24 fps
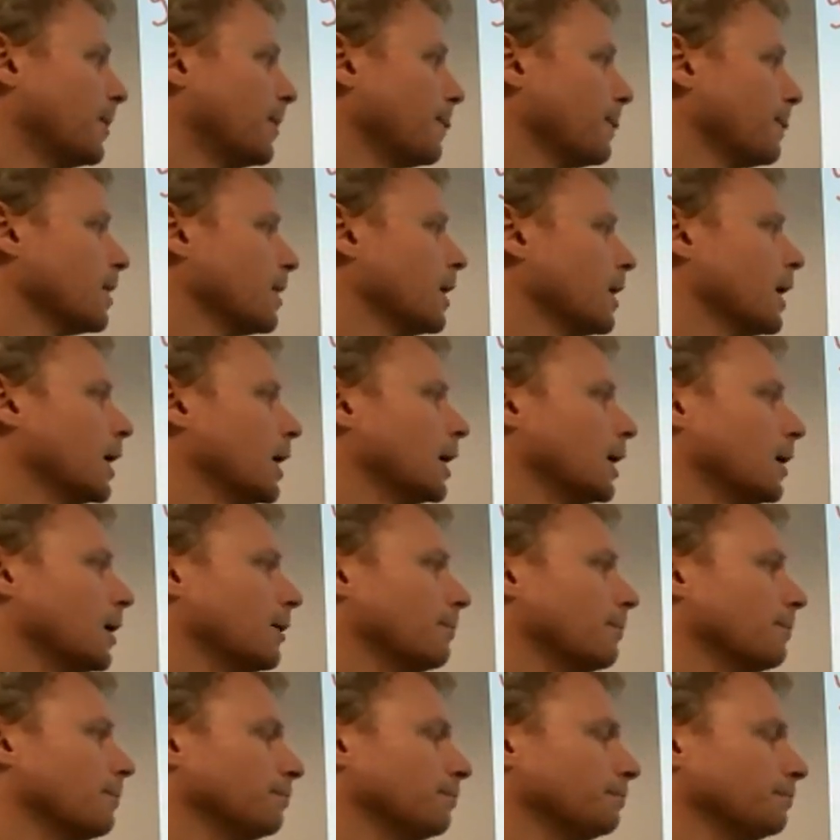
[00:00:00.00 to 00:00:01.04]

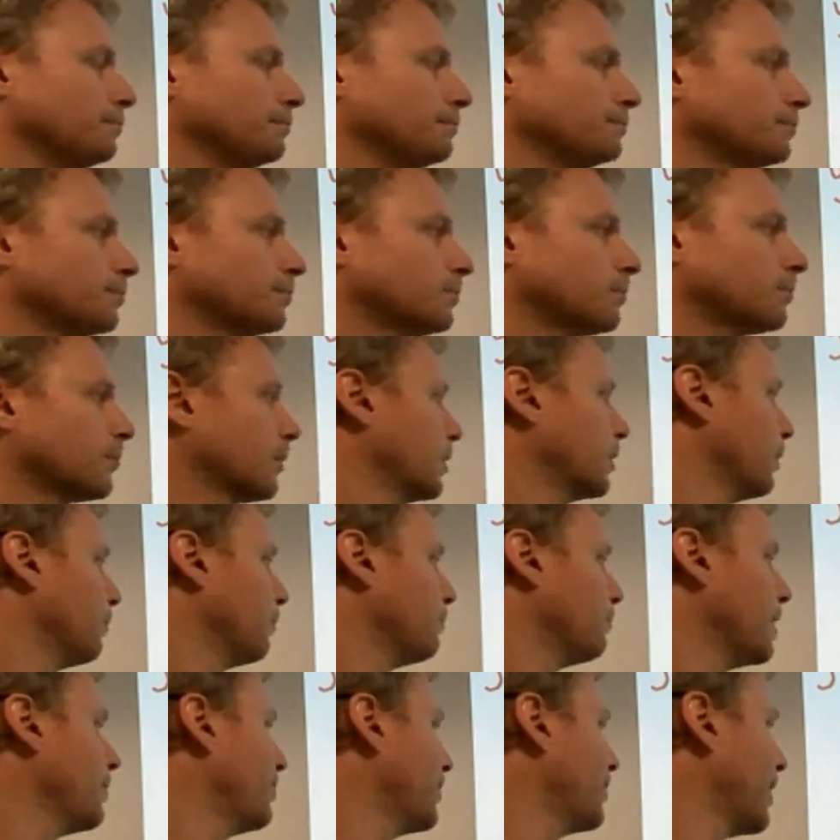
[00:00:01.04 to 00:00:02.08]
You know,
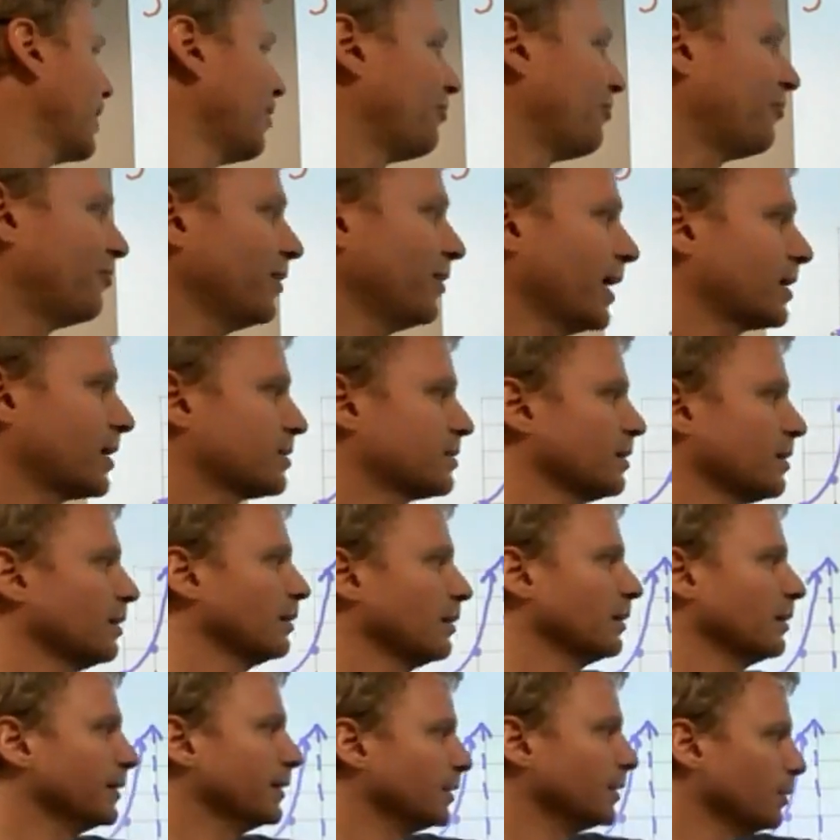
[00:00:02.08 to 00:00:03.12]
maybe I flexed a
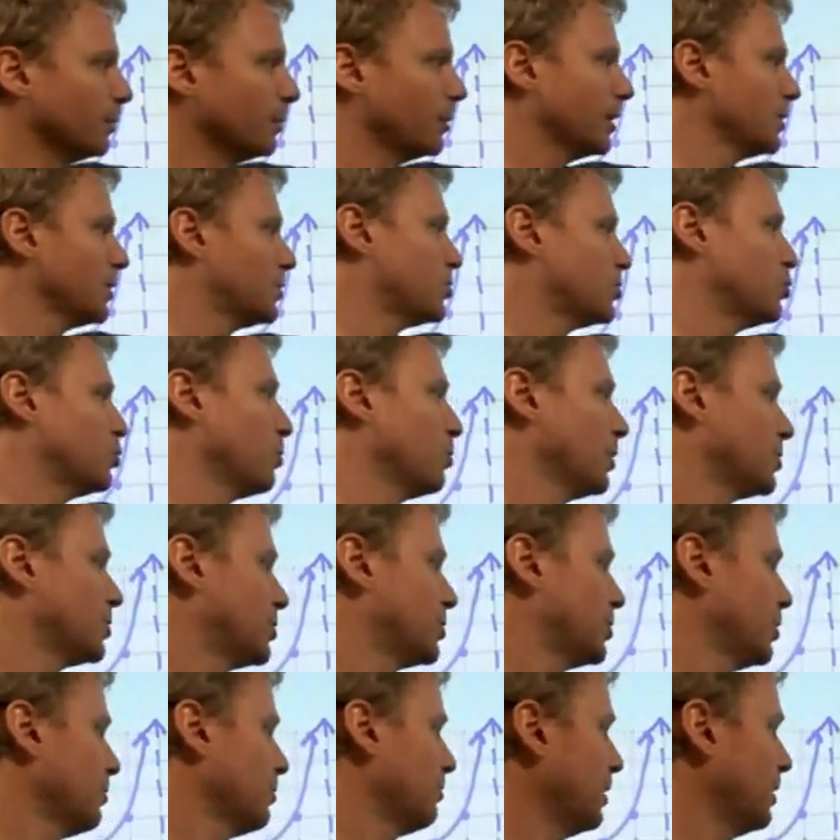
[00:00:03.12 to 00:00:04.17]
little bit too much here.
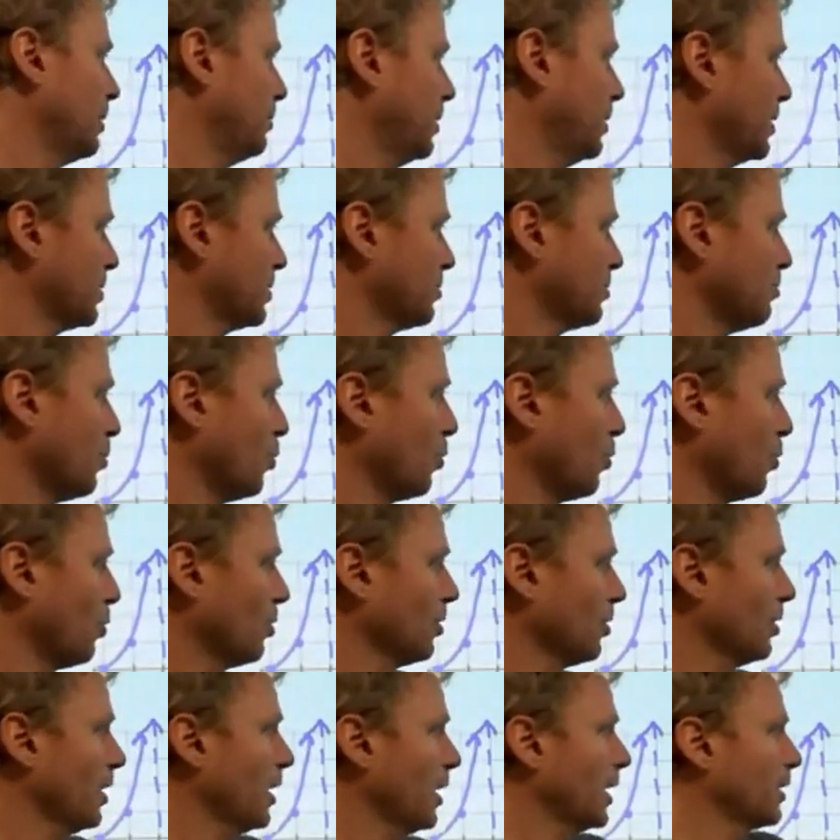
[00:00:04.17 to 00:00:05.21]
Maybe it's more
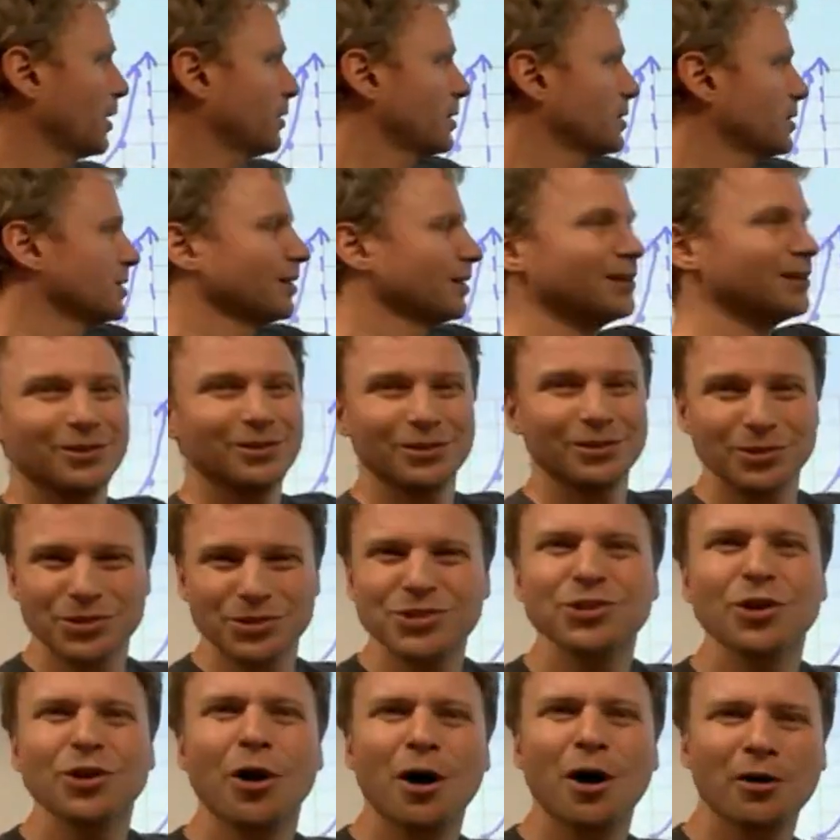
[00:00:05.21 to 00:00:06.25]
like this, a little
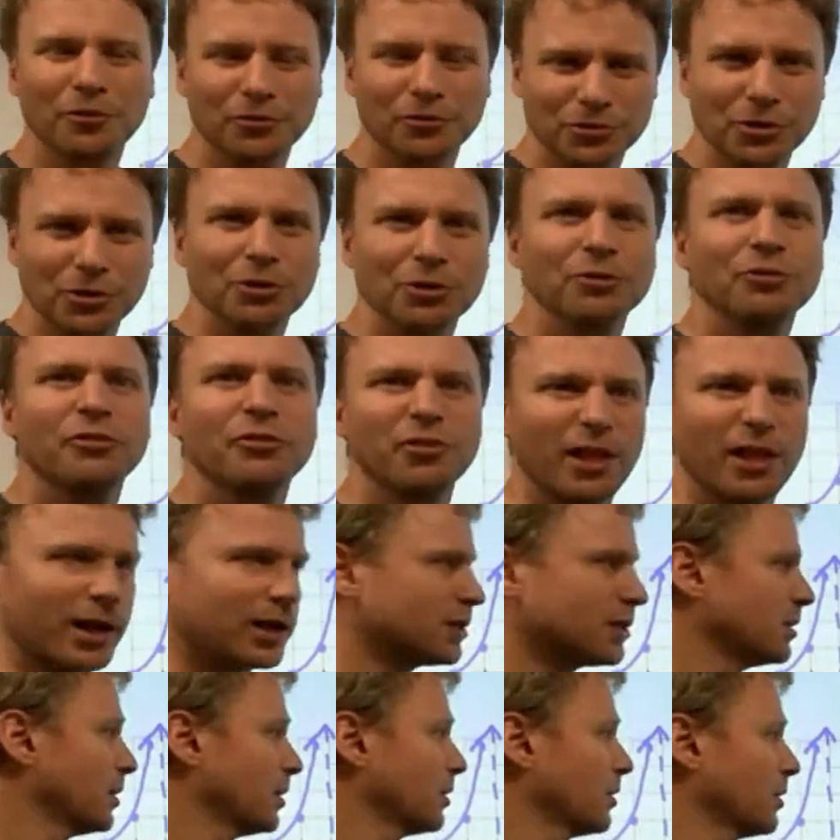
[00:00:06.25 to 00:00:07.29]
softer
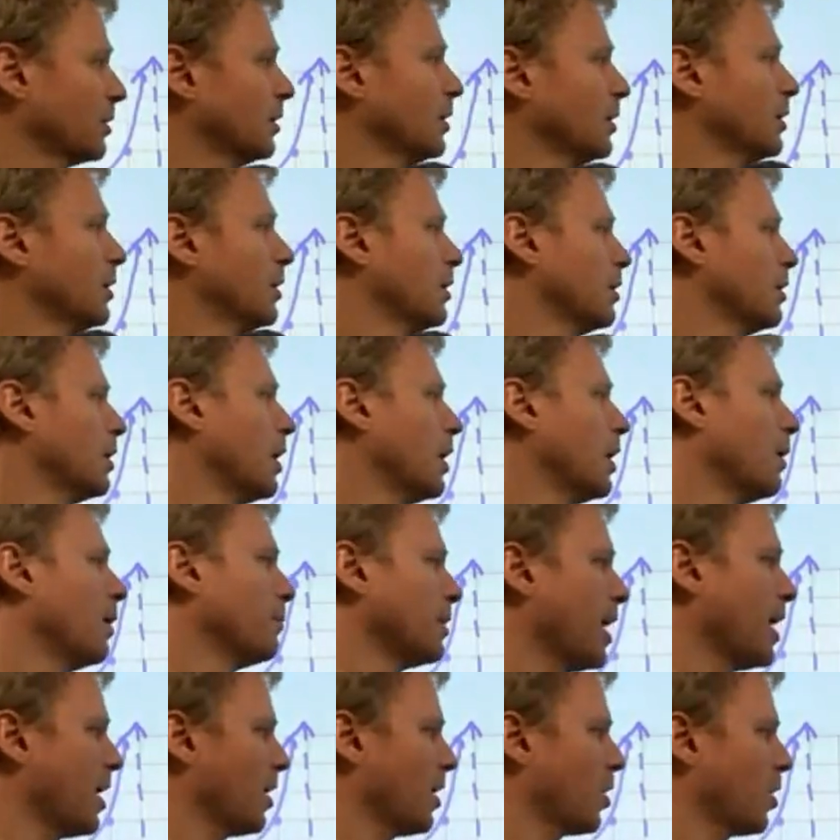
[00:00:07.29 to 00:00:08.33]
flexing,
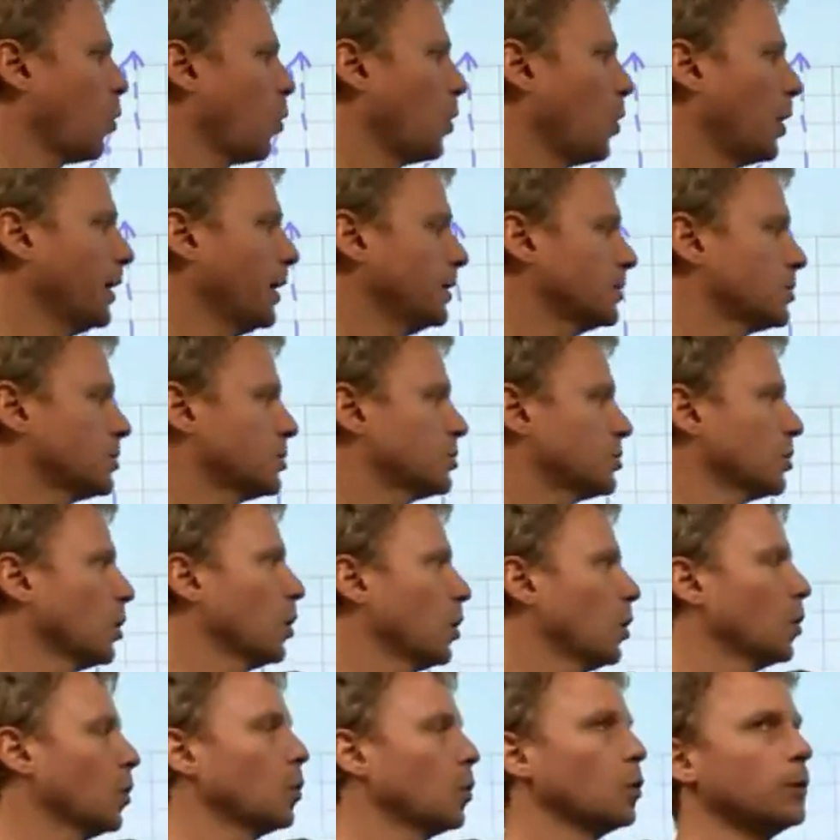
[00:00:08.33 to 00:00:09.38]
not quite
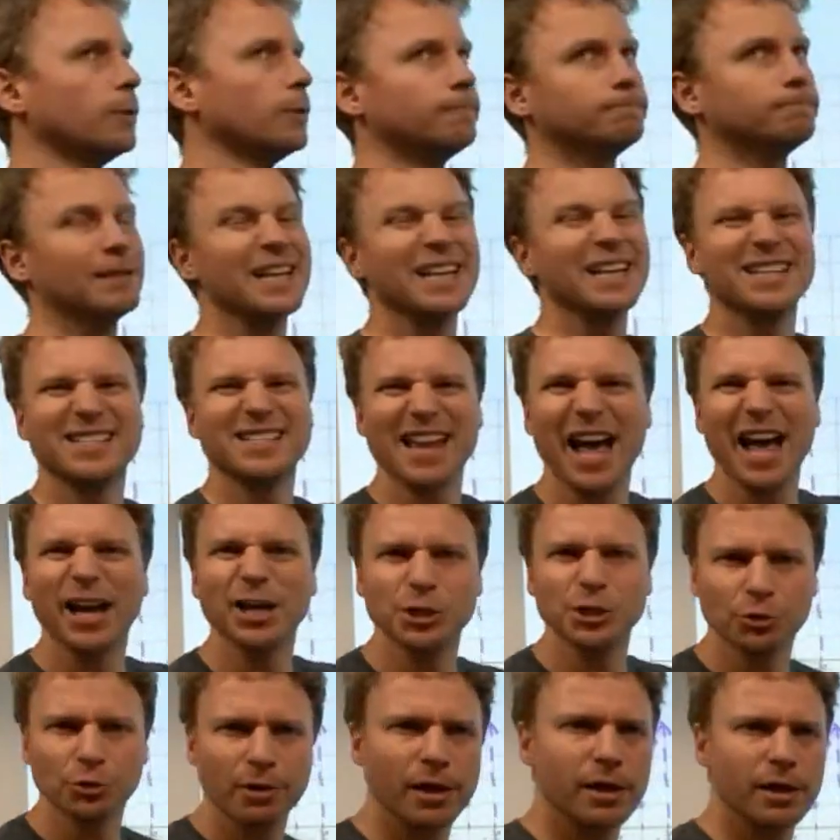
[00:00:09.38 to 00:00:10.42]
so
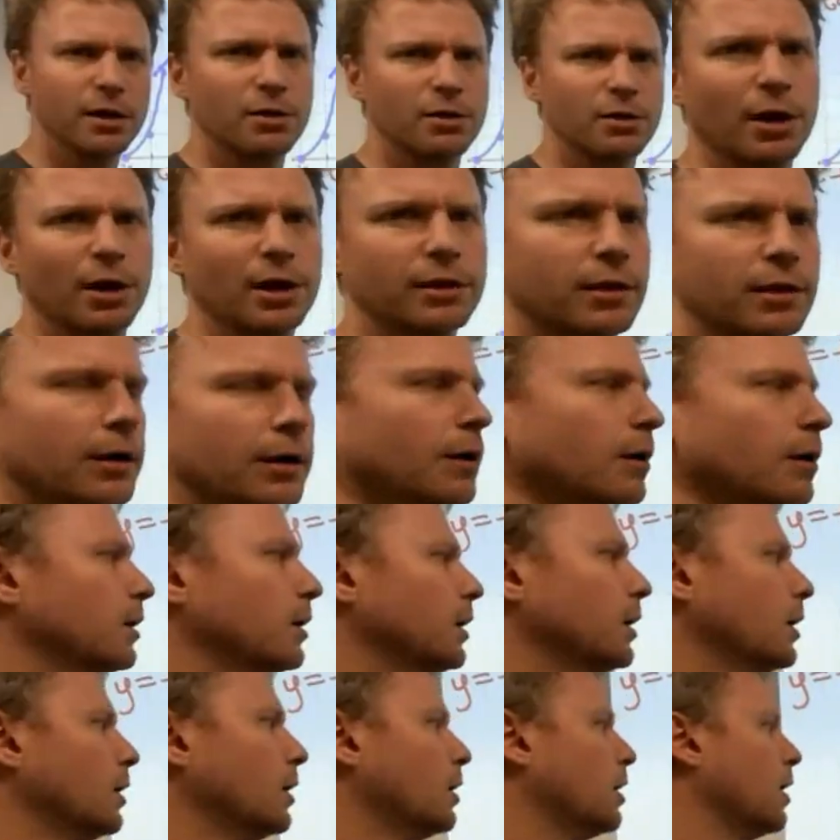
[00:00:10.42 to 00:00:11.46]
exaggerated right there.
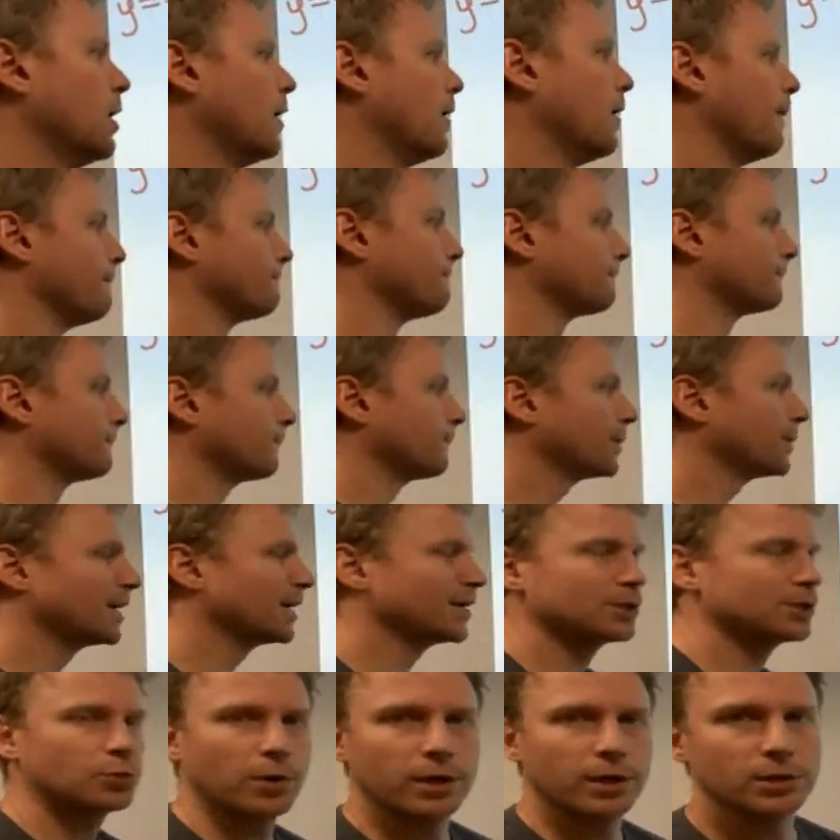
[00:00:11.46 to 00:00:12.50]
But I just
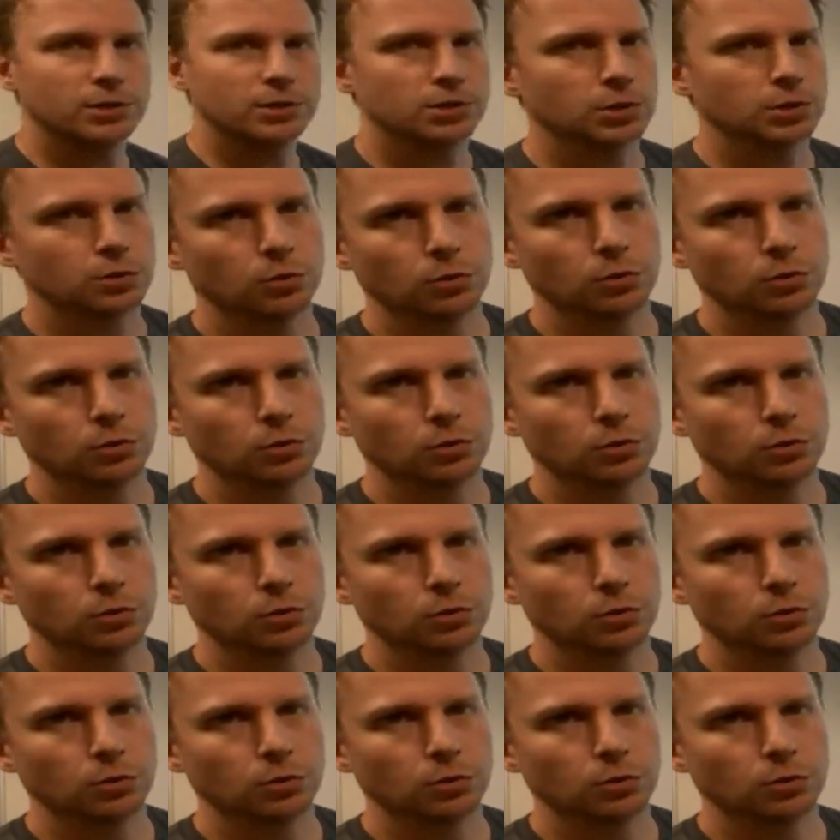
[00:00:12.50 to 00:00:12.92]
wanted to